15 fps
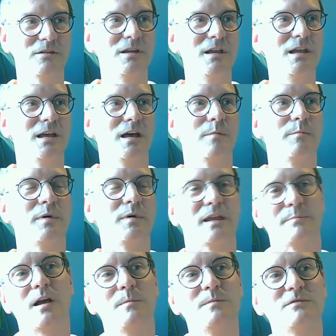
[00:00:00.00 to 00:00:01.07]
But it
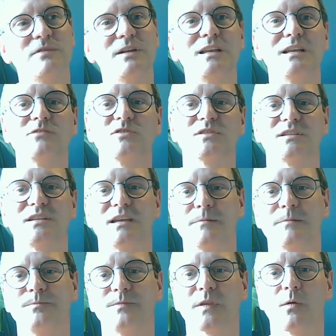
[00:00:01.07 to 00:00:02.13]
becomes really
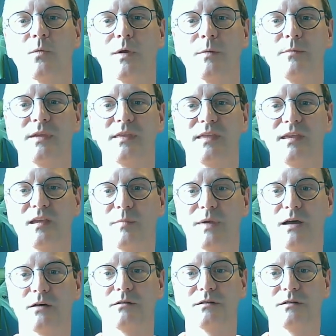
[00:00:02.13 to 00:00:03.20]
interesting when we think
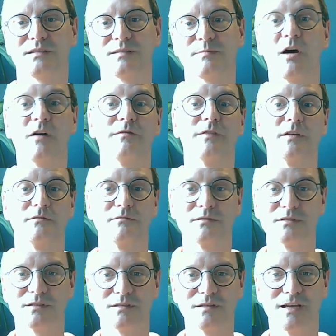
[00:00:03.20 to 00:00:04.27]
about
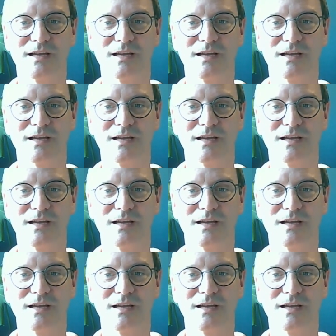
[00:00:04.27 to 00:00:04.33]
smartphones